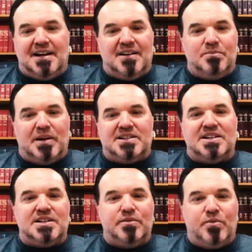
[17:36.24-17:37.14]
By
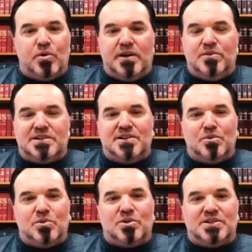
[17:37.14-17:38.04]
64, he was in the
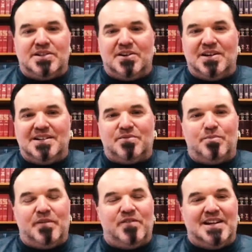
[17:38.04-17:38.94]
World Series
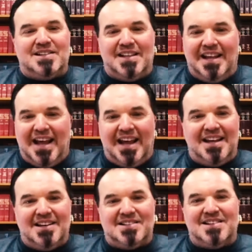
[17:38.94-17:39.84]
facing the
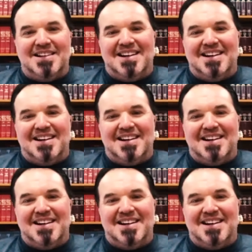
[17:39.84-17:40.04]
Yankees.